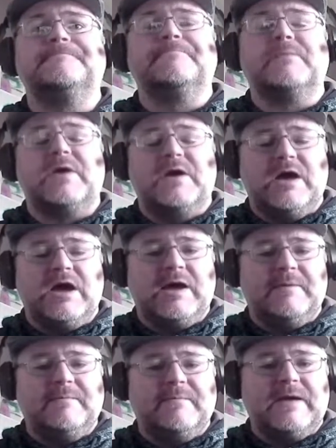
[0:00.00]

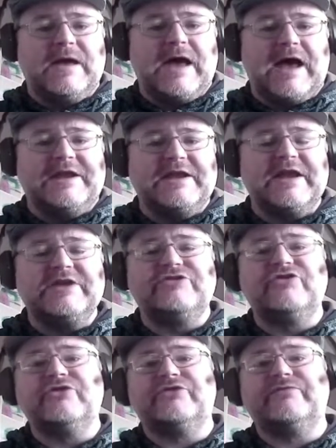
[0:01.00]
And it
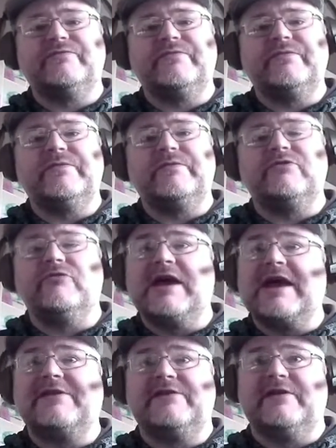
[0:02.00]
just
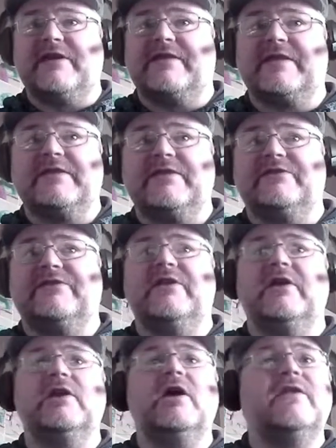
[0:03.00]
grated, I think, that
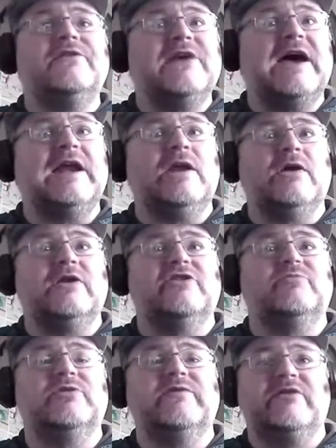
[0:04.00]
a lot of the dialogue in
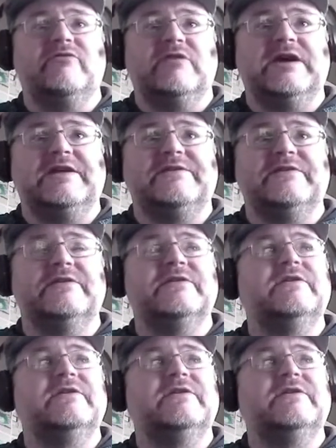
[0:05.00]
this movie grated.